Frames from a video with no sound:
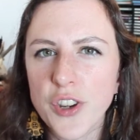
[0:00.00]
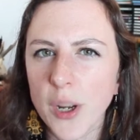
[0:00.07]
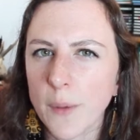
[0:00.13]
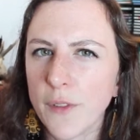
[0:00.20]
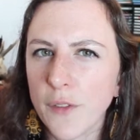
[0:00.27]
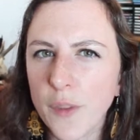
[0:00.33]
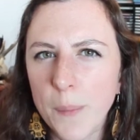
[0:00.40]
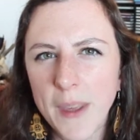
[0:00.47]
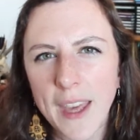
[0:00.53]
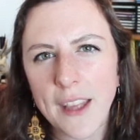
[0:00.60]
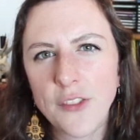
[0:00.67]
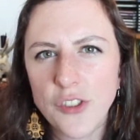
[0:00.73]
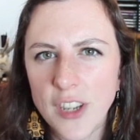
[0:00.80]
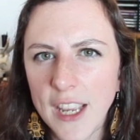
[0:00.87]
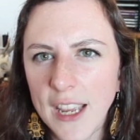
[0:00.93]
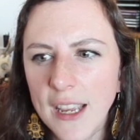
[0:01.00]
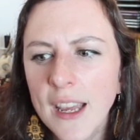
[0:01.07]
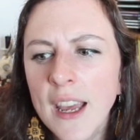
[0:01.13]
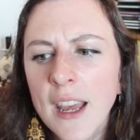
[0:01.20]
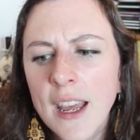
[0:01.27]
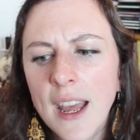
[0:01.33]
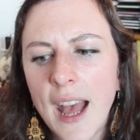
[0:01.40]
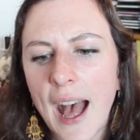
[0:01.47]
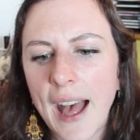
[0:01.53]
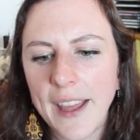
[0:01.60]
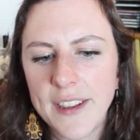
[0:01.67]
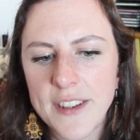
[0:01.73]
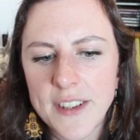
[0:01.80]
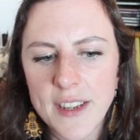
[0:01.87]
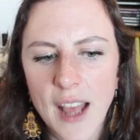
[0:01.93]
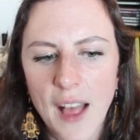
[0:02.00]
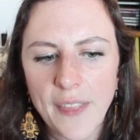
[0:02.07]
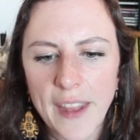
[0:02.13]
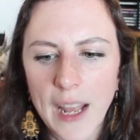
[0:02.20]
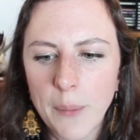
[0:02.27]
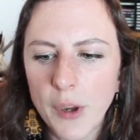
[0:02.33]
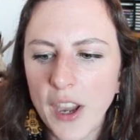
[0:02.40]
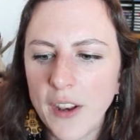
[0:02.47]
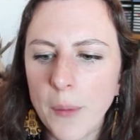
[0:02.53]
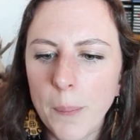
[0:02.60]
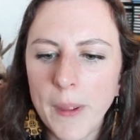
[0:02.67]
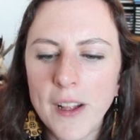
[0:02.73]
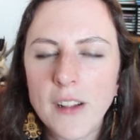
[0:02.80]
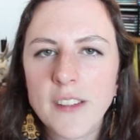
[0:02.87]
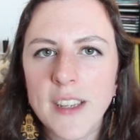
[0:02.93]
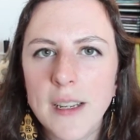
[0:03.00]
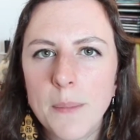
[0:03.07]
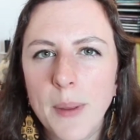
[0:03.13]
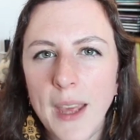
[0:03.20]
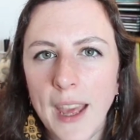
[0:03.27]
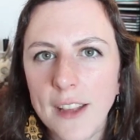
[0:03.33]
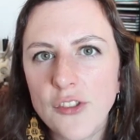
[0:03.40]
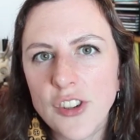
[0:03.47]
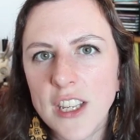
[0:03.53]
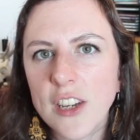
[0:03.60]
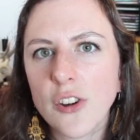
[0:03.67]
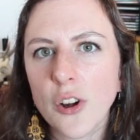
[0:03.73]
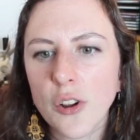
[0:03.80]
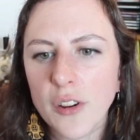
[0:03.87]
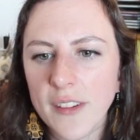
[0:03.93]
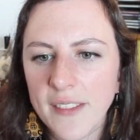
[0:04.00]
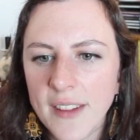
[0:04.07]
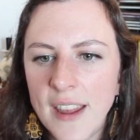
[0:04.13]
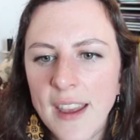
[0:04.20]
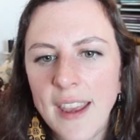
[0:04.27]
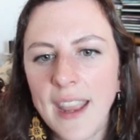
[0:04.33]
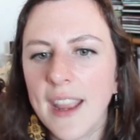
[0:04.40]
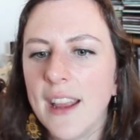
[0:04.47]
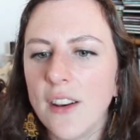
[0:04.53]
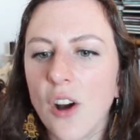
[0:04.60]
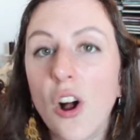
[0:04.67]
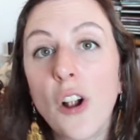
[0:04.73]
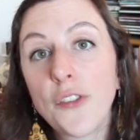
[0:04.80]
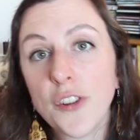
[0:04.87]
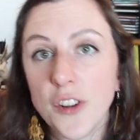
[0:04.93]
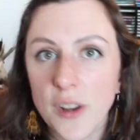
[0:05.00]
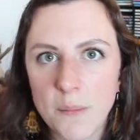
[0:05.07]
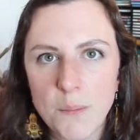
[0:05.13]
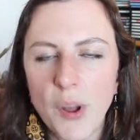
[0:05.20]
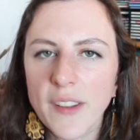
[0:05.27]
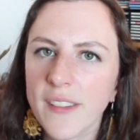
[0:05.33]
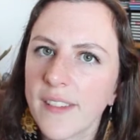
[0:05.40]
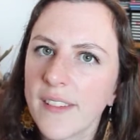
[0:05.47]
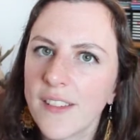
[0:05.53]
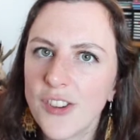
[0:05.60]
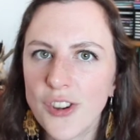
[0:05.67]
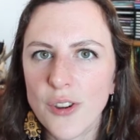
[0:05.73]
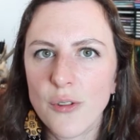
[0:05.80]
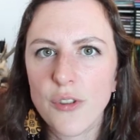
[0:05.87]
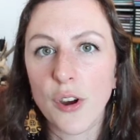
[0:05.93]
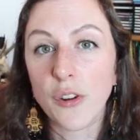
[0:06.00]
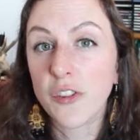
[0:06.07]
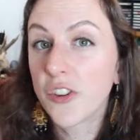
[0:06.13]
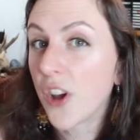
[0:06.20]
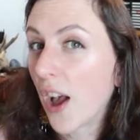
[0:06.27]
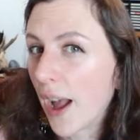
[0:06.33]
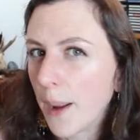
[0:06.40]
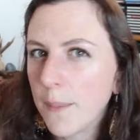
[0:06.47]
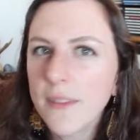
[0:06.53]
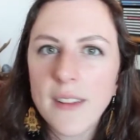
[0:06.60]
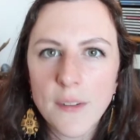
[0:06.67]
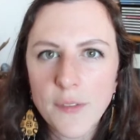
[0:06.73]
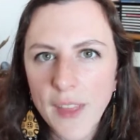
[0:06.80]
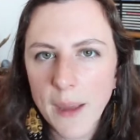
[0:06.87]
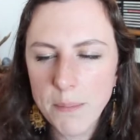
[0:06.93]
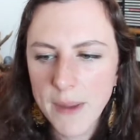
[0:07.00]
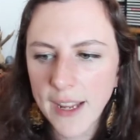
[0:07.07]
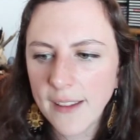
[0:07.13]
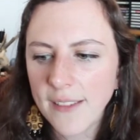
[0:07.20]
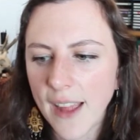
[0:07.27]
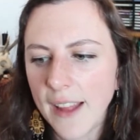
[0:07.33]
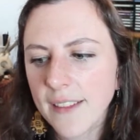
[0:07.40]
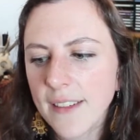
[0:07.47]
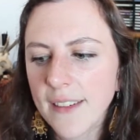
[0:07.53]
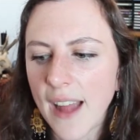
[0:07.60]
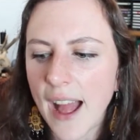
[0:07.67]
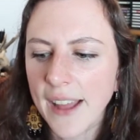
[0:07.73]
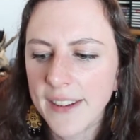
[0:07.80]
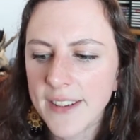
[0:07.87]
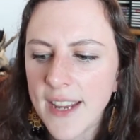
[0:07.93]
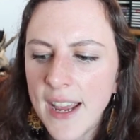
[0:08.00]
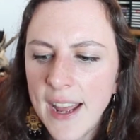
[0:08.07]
terms of the PhD. And then I would kind of build in PhD goals in alternate months to those times, if that makes sense. And